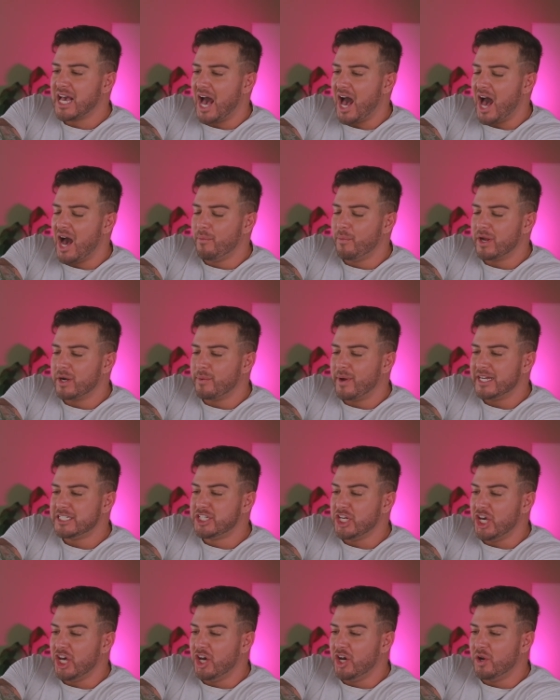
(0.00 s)
God, what do I
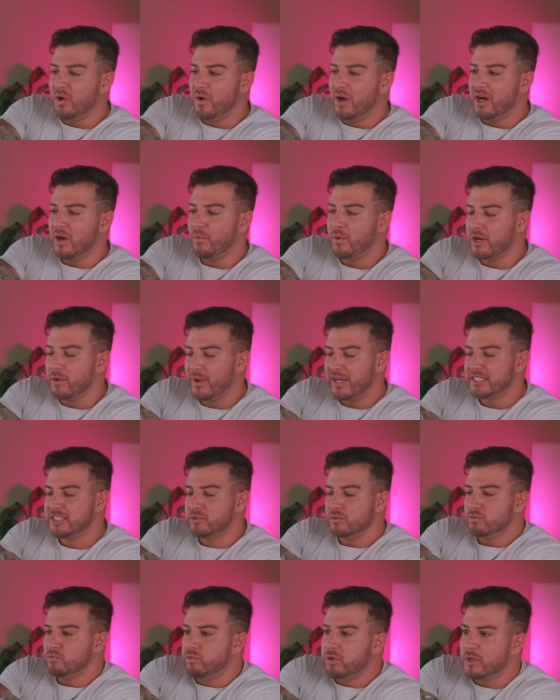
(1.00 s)
do? What do I,
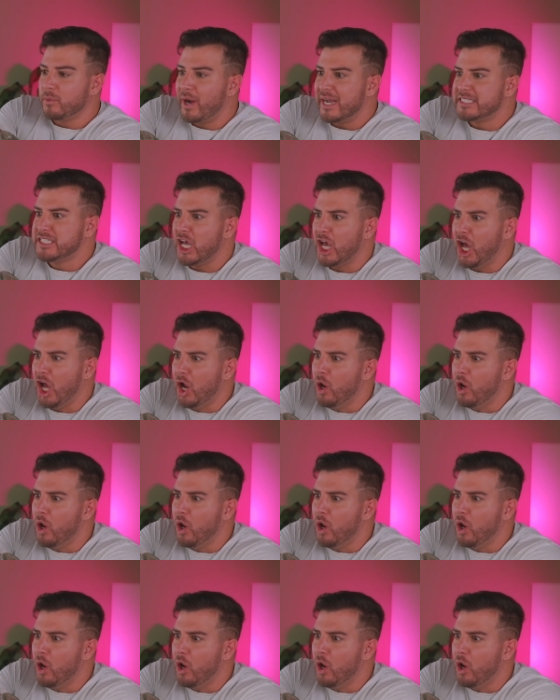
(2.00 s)
what do I do?